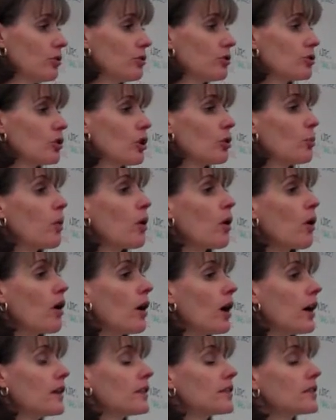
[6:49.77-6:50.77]
So
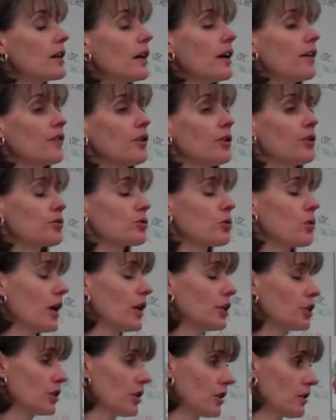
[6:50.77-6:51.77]
pause on those
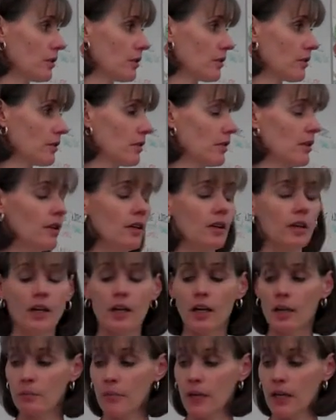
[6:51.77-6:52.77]
questions
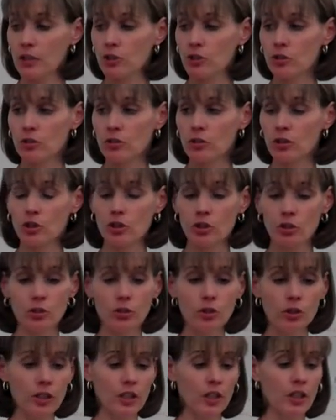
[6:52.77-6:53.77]
and make sure that you're
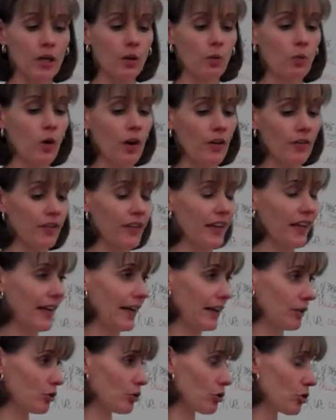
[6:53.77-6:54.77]
looking at what the
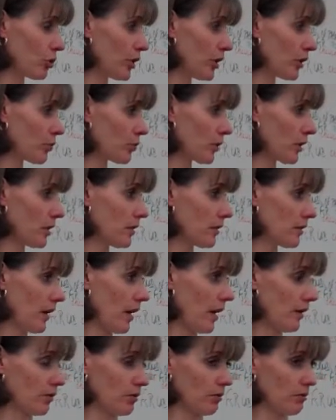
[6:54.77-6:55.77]
answer choice really
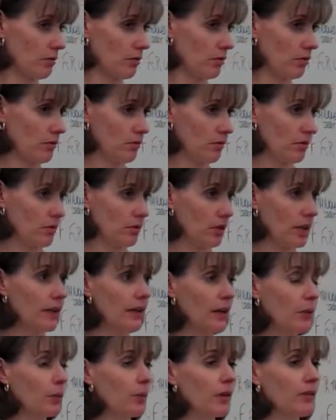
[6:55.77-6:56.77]
says. Okay,
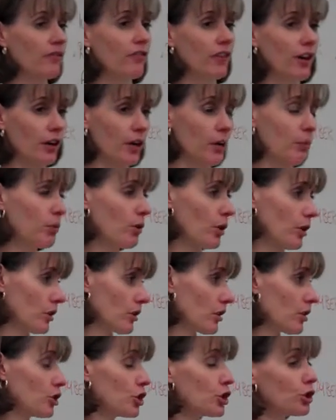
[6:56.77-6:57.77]
that will be very important
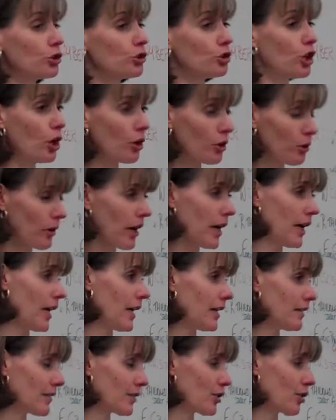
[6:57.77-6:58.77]
because you'll know the right
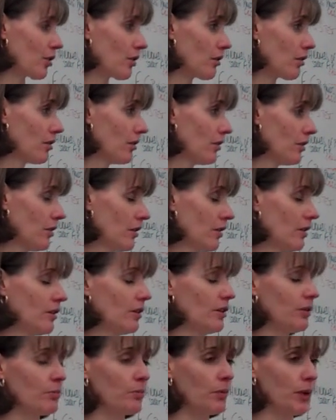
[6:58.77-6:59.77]
answer,
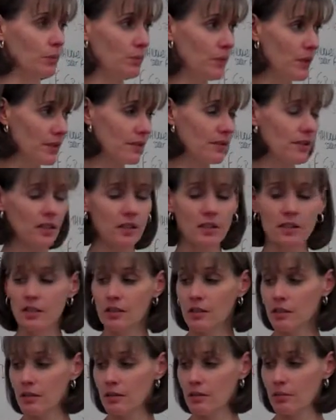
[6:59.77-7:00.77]
but miss
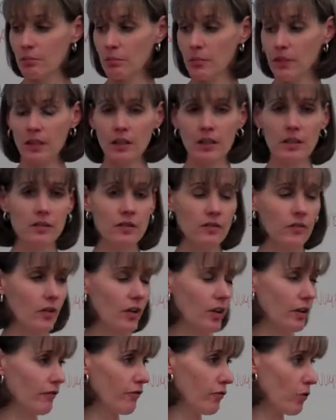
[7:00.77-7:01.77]
it because of
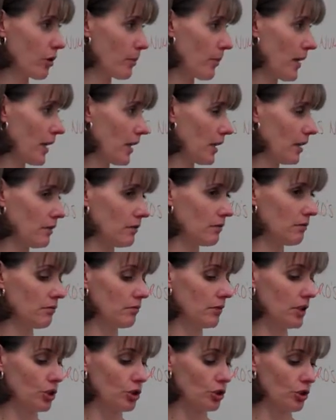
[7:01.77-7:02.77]
a formatting
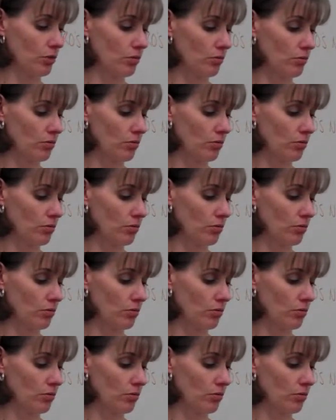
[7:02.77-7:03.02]
issue.